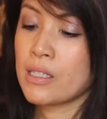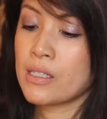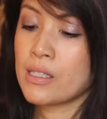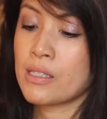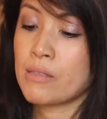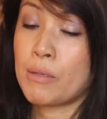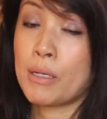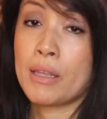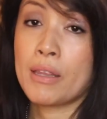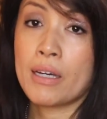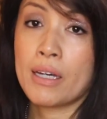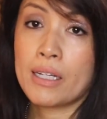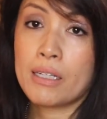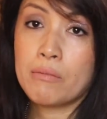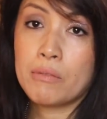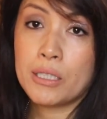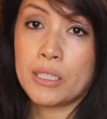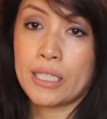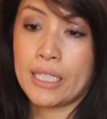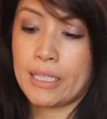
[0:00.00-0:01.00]
So I thought
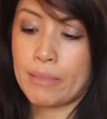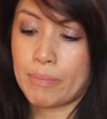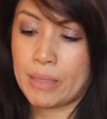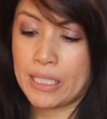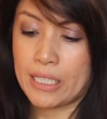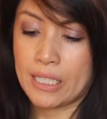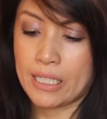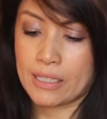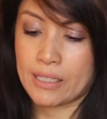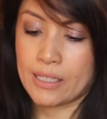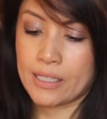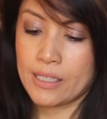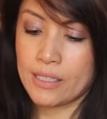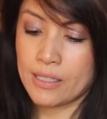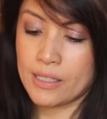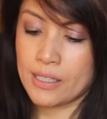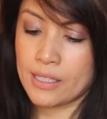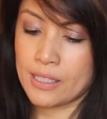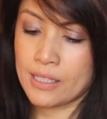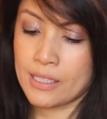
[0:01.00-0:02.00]
I would take my
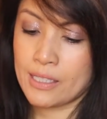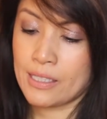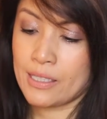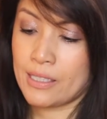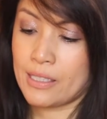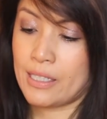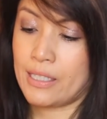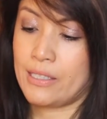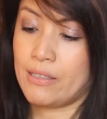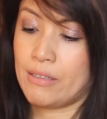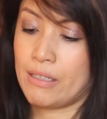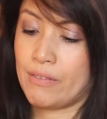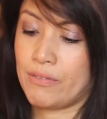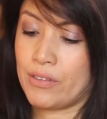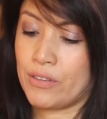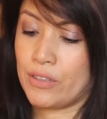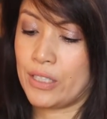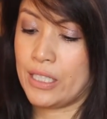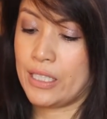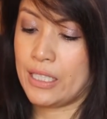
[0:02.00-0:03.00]
chances. I do have
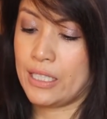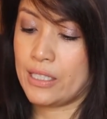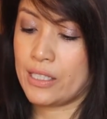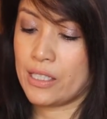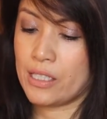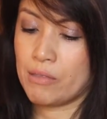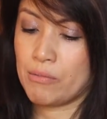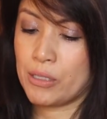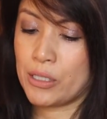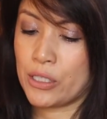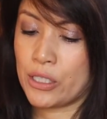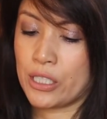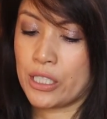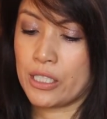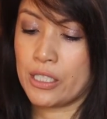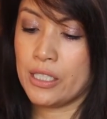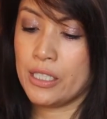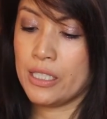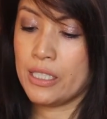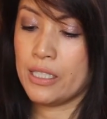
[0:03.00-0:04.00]
30 days to
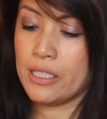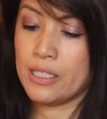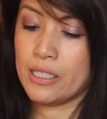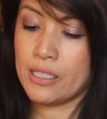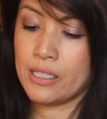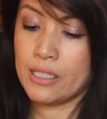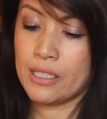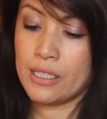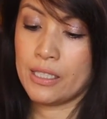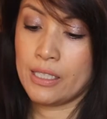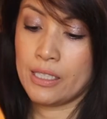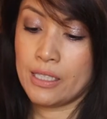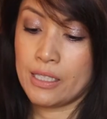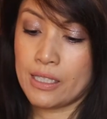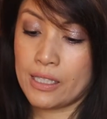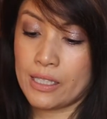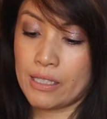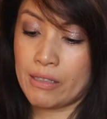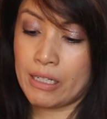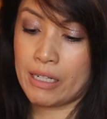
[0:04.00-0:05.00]
return.
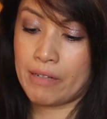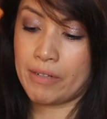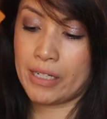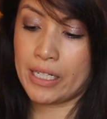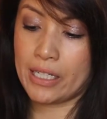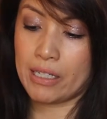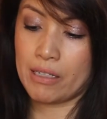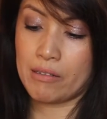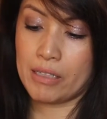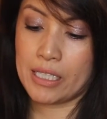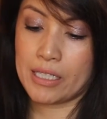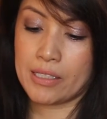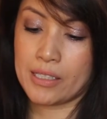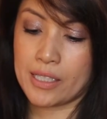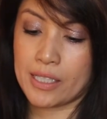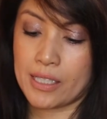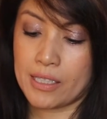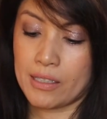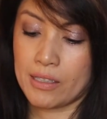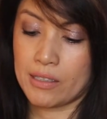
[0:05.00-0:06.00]
So here we go. Here's
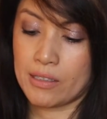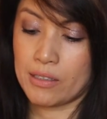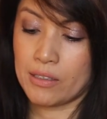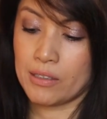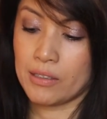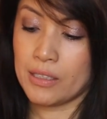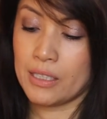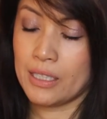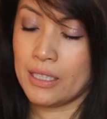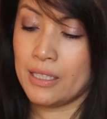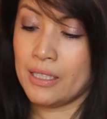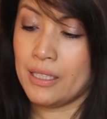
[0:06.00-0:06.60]
the little,